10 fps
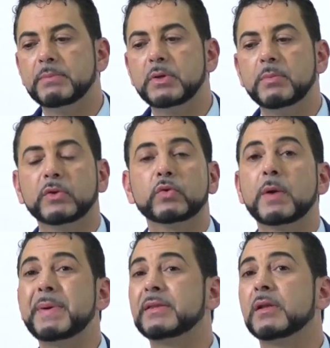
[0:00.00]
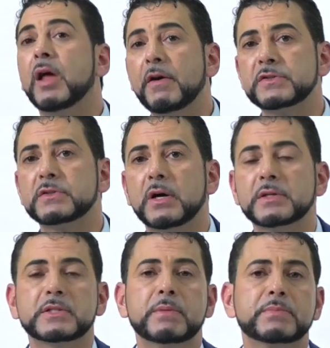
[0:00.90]
You might talk about the lifestyle.
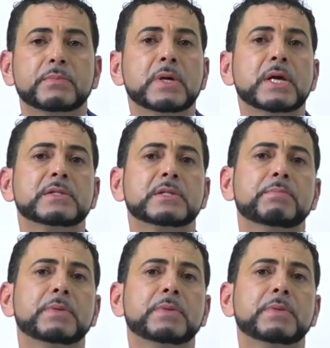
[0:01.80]
Some